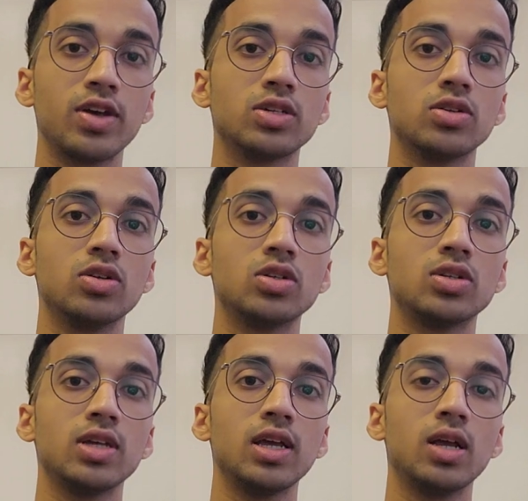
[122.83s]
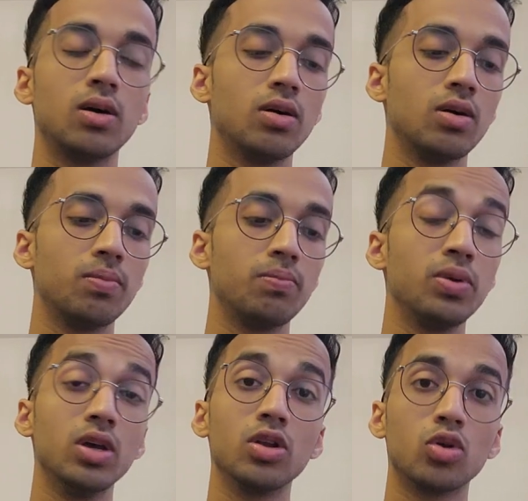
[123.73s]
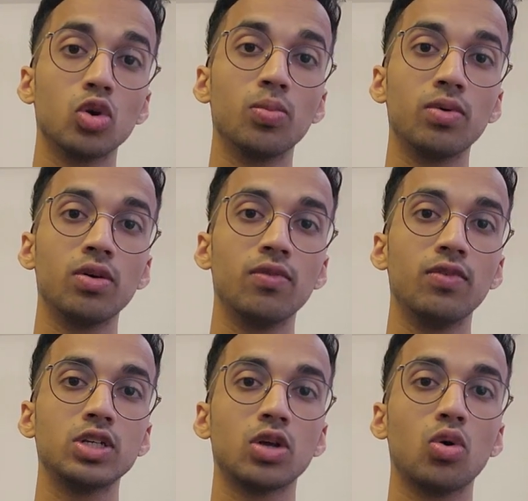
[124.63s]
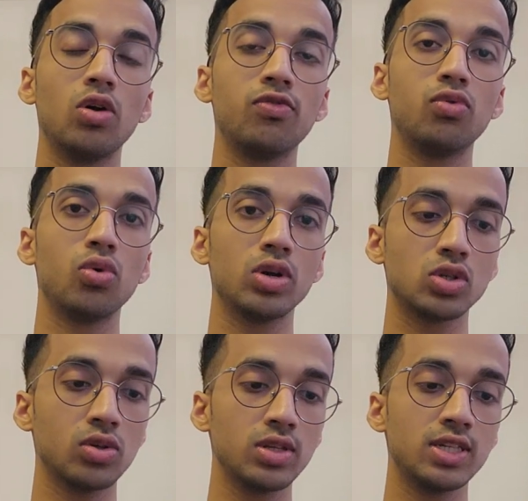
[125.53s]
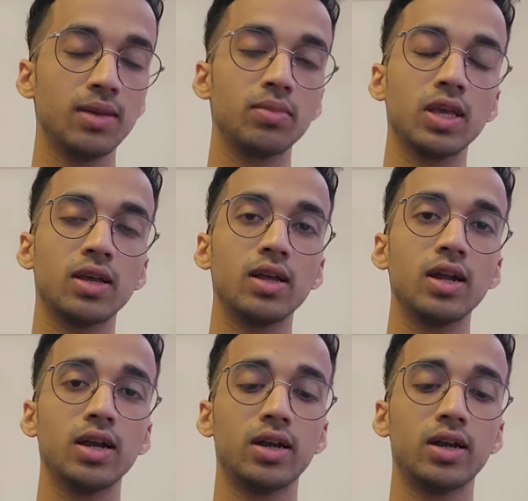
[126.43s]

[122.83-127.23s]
professors in a peer group which are all focused on the same thing,